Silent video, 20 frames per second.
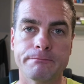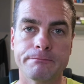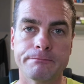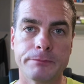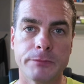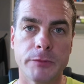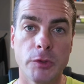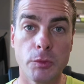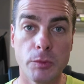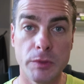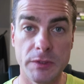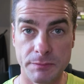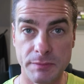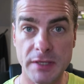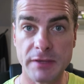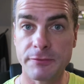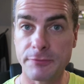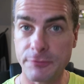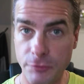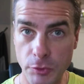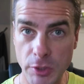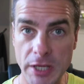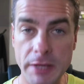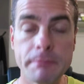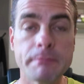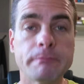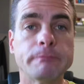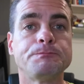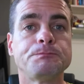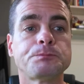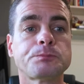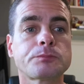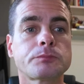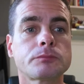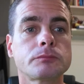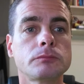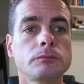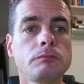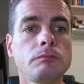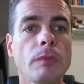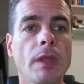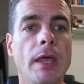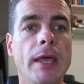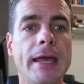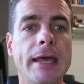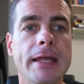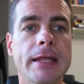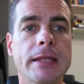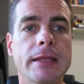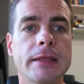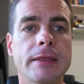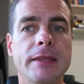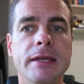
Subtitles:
USB 3. And